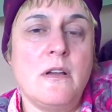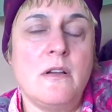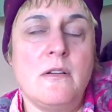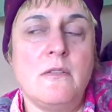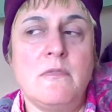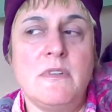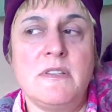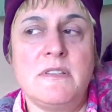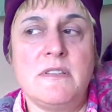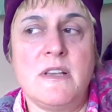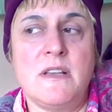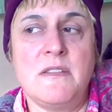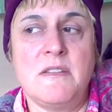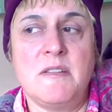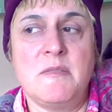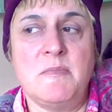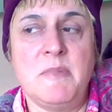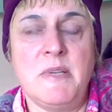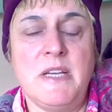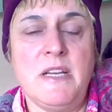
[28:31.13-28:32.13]
with
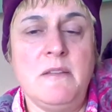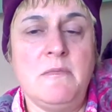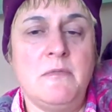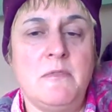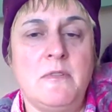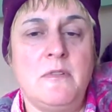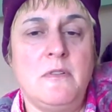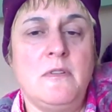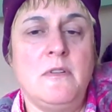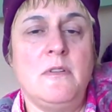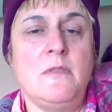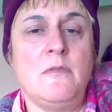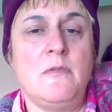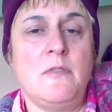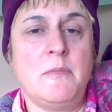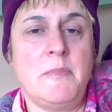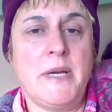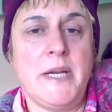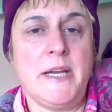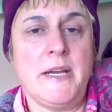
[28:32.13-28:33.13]
other people, or
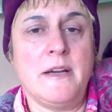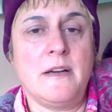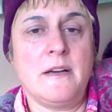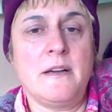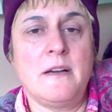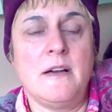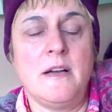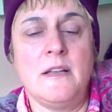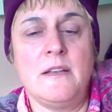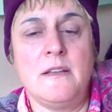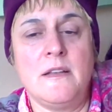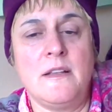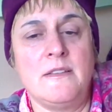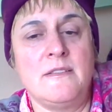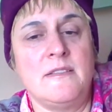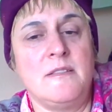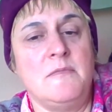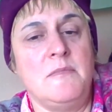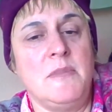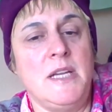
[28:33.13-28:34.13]
my haircut,
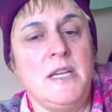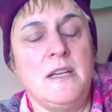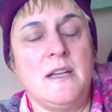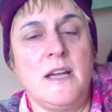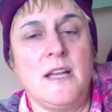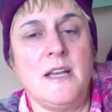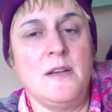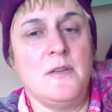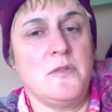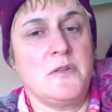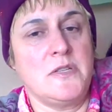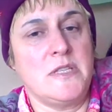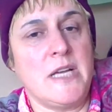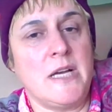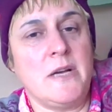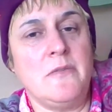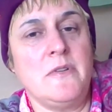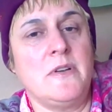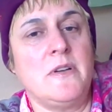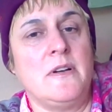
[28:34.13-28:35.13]
doesn't mean I look
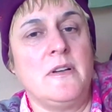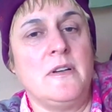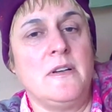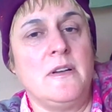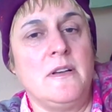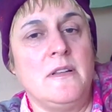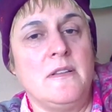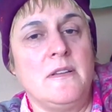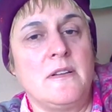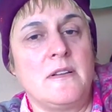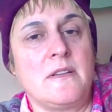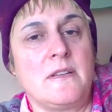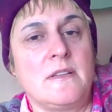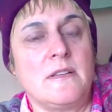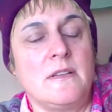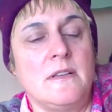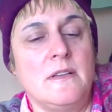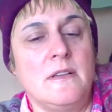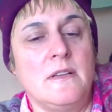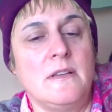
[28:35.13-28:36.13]
down on others.
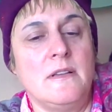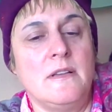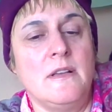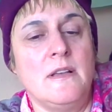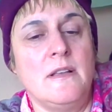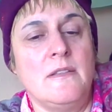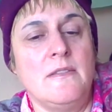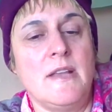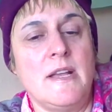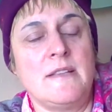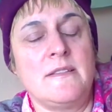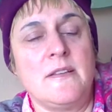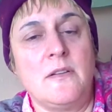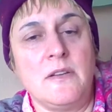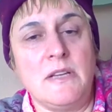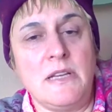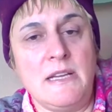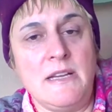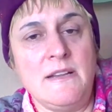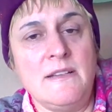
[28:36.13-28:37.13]
That's how
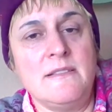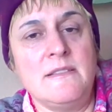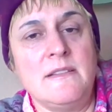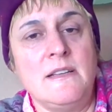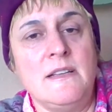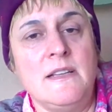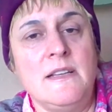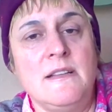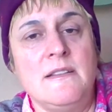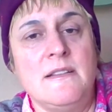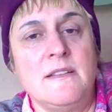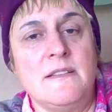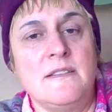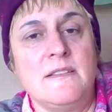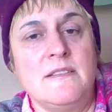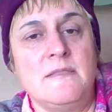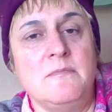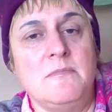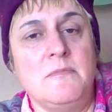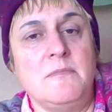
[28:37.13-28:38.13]
easily this
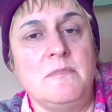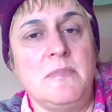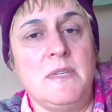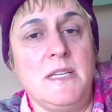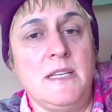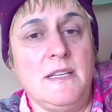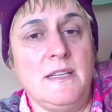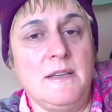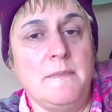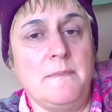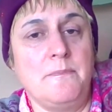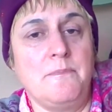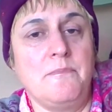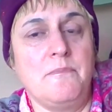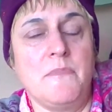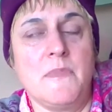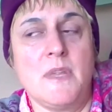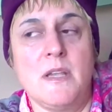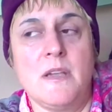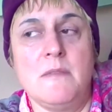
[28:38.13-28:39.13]
is being
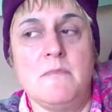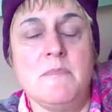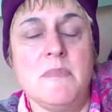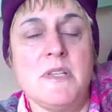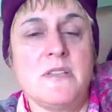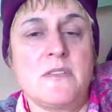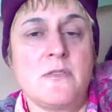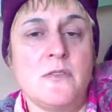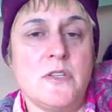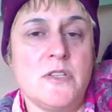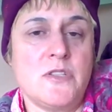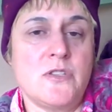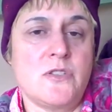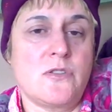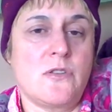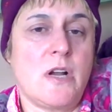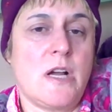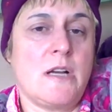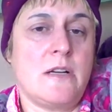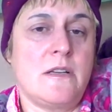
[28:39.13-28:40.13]

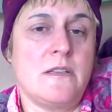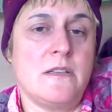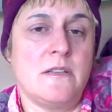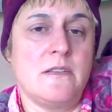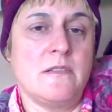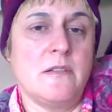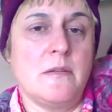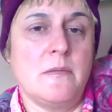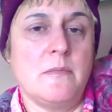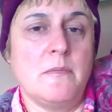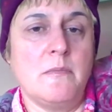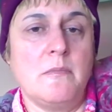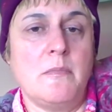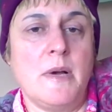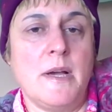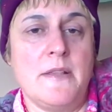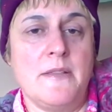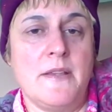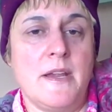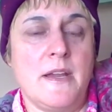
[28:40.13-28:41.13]
misconstructed
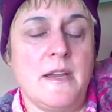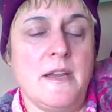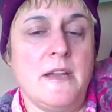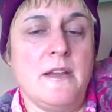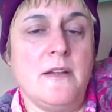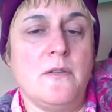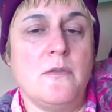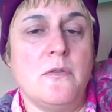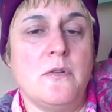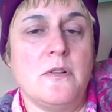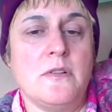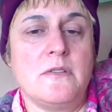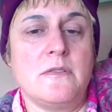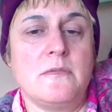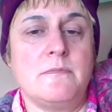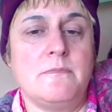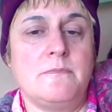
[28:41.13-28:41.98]
by their egos.